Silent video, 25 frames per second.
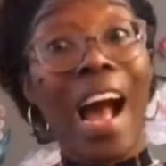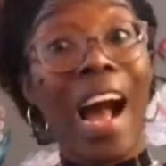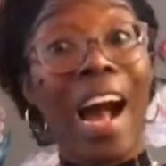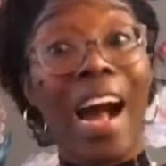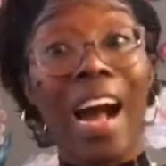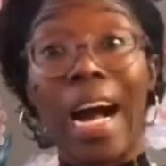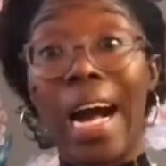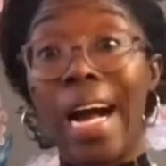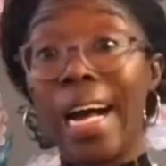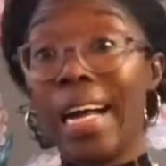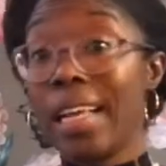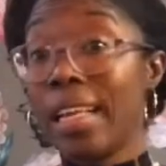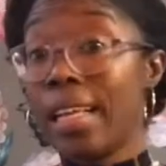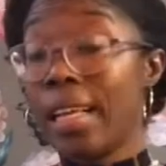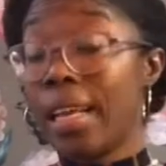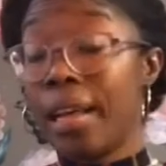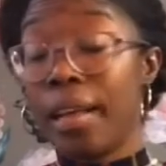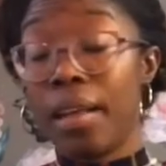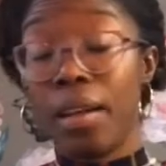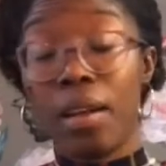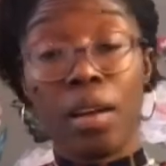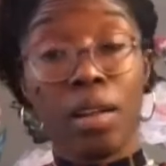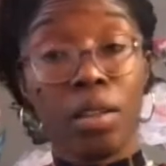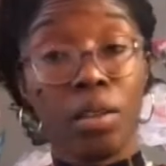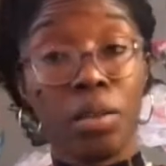I
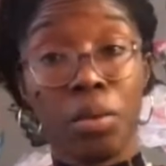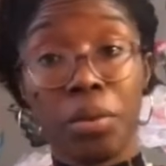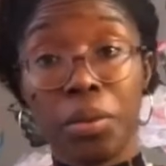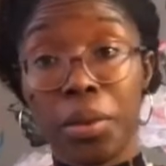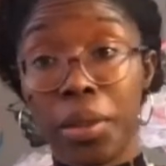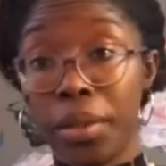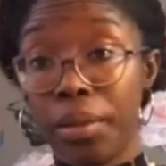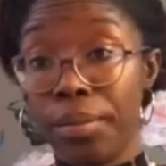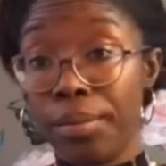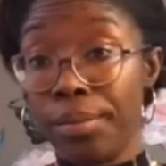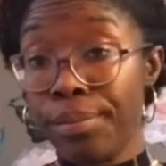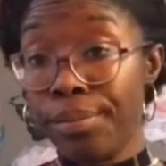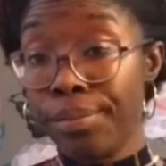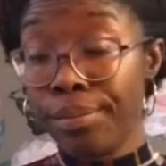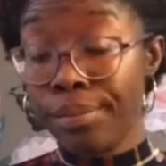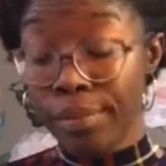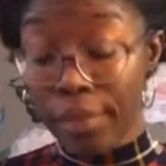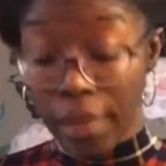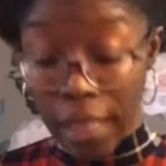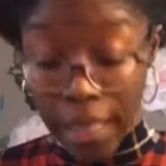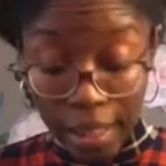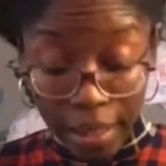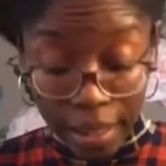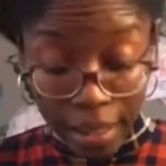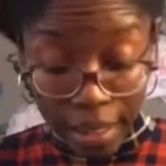cannot do it.
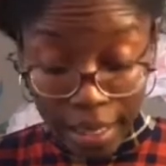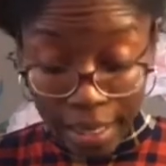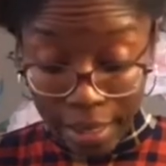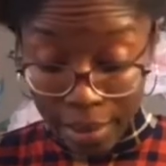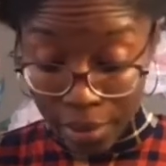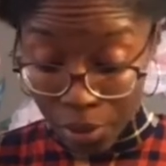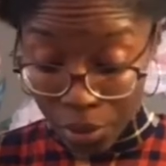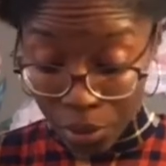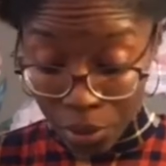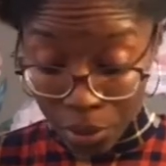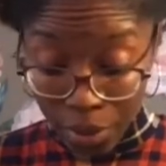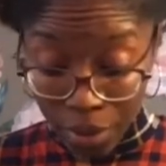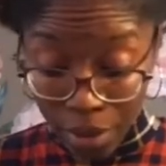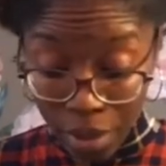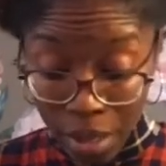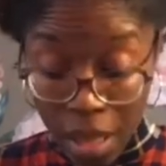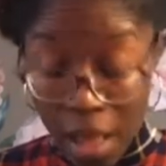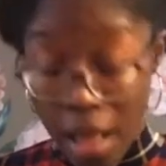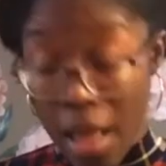I can't do it.